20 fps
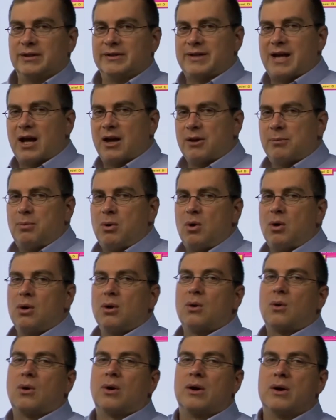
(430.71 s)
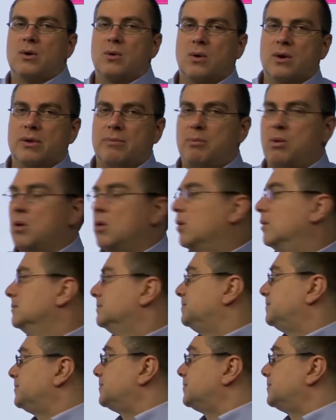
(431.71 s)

South Pole or North Pole.